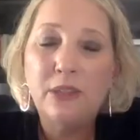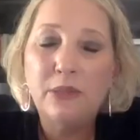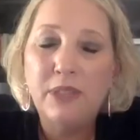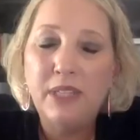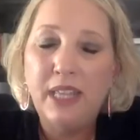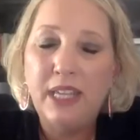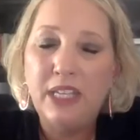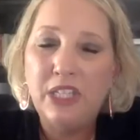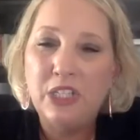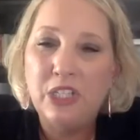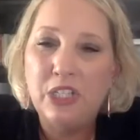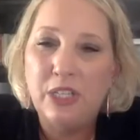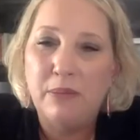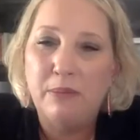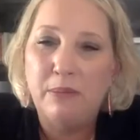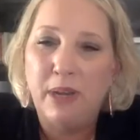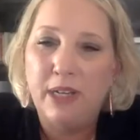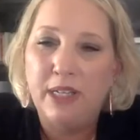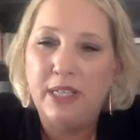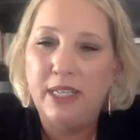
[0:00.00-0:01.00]
Relationship
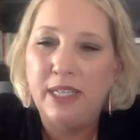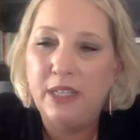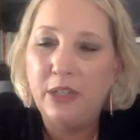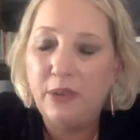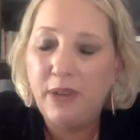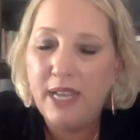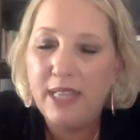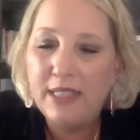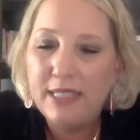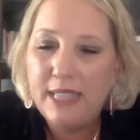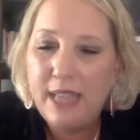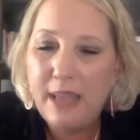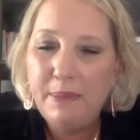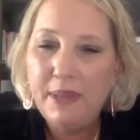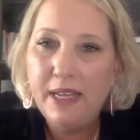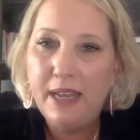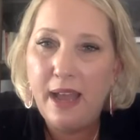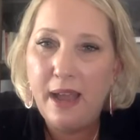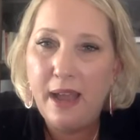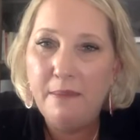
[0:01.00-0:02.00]
Marketing Grand
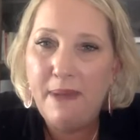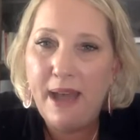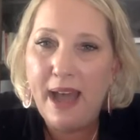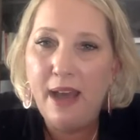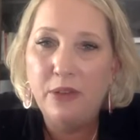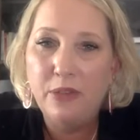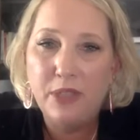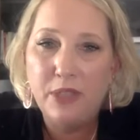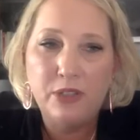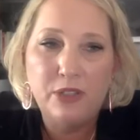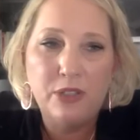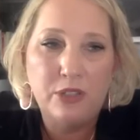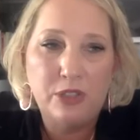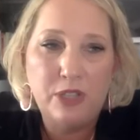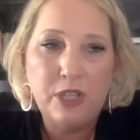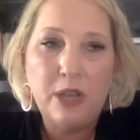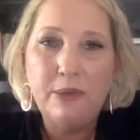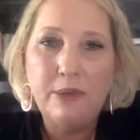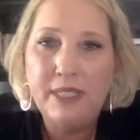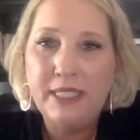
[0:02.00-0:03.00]
Summit about there's a
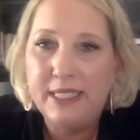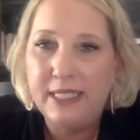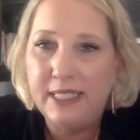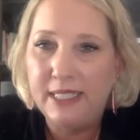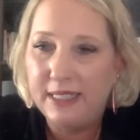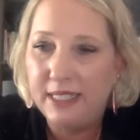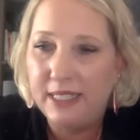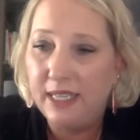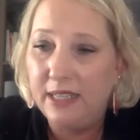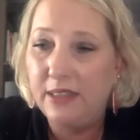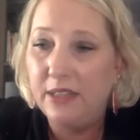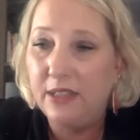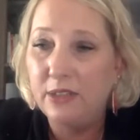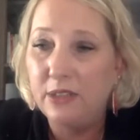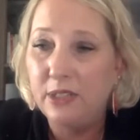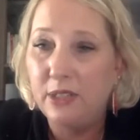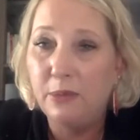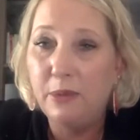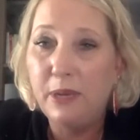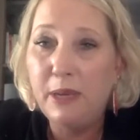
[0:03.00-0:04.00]
sowing season and there's
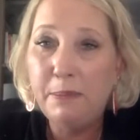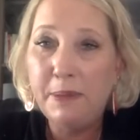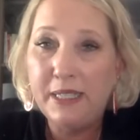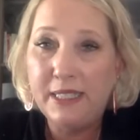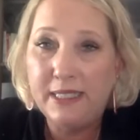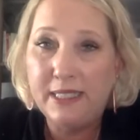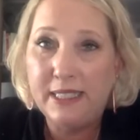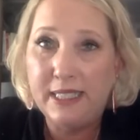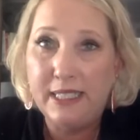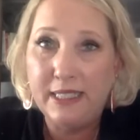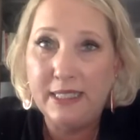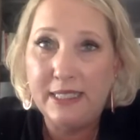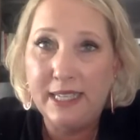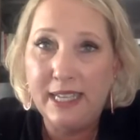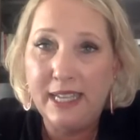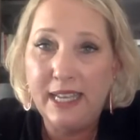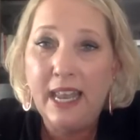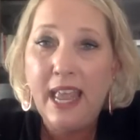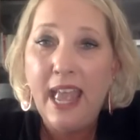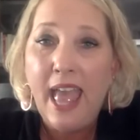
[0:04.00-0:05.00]
a reaping
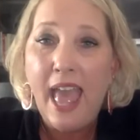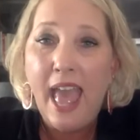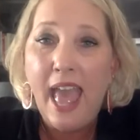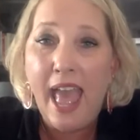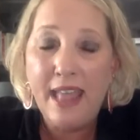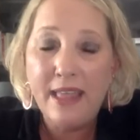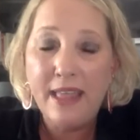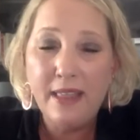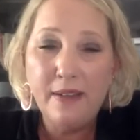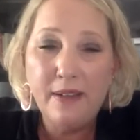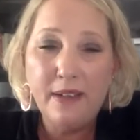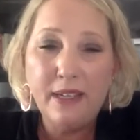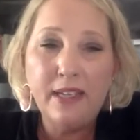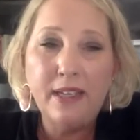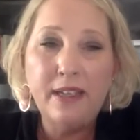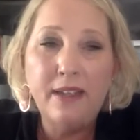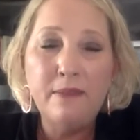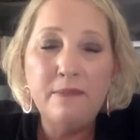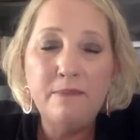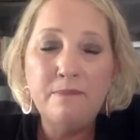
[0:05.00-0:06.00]
season. And
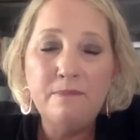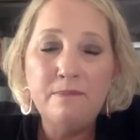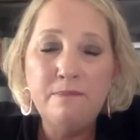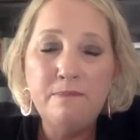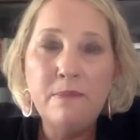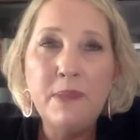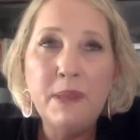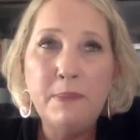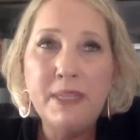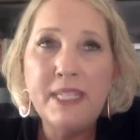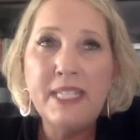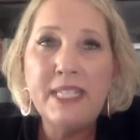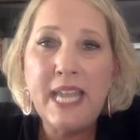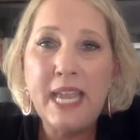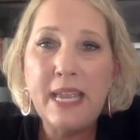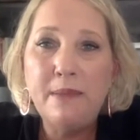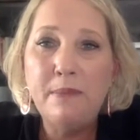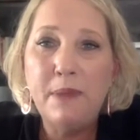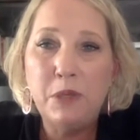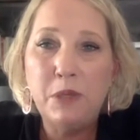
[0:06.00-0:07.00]
the
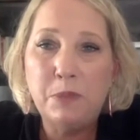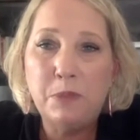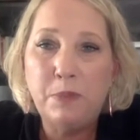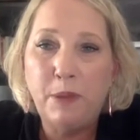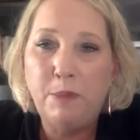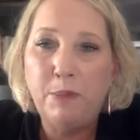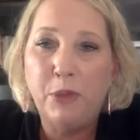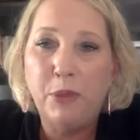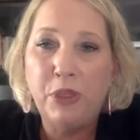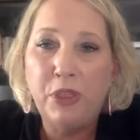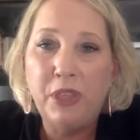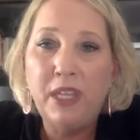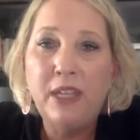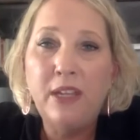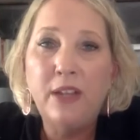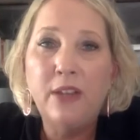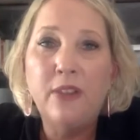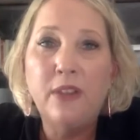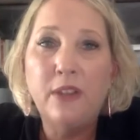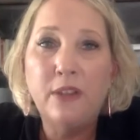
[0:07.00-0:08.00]
mistake most people think
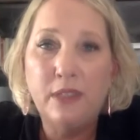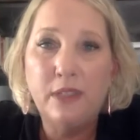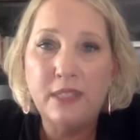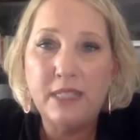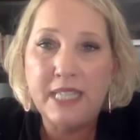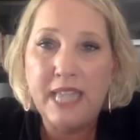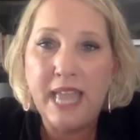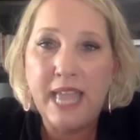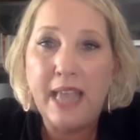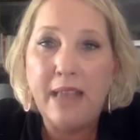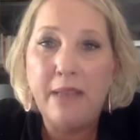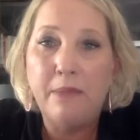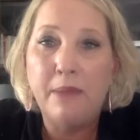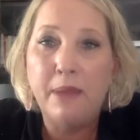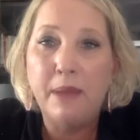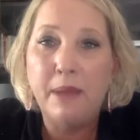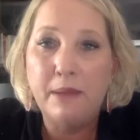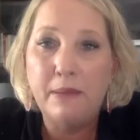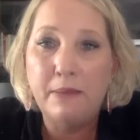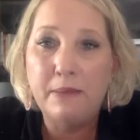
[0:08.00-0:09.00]
are they're the same
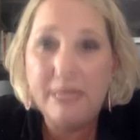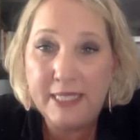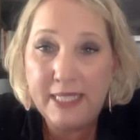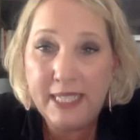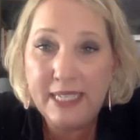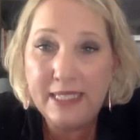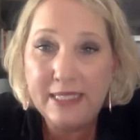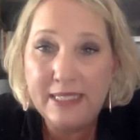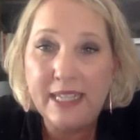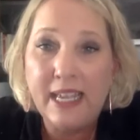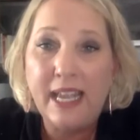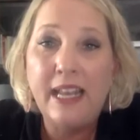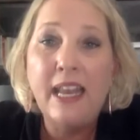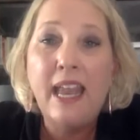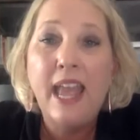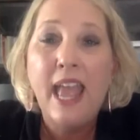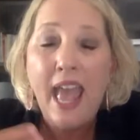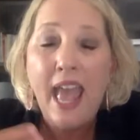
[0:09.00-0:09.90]
sees it. And